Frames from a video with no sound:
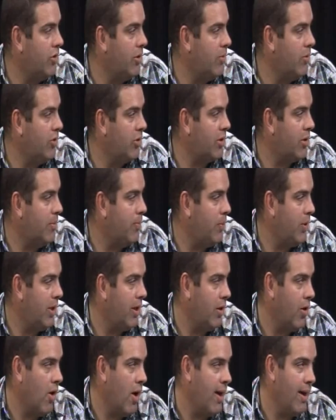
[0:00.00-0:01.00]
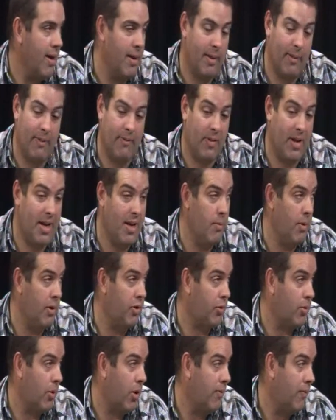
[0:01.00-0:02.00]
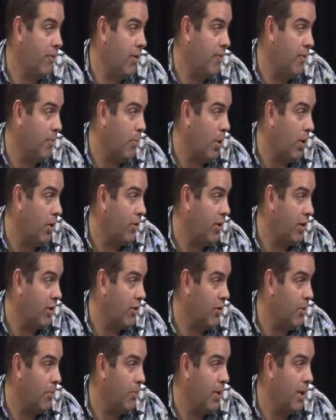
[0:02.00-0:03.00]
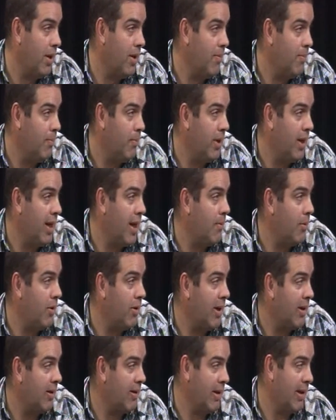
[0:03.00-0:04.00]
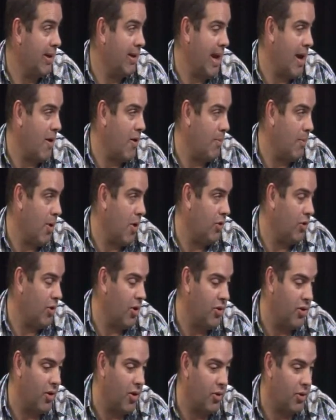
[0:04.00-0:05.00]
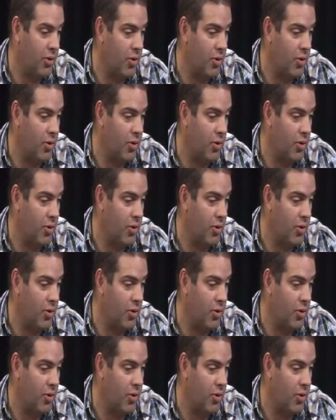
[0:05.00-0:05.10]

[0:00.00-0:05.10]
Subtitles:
and it was a complete lie. If anyone's qualified for politics, it'd be him, being able to carry both sides of those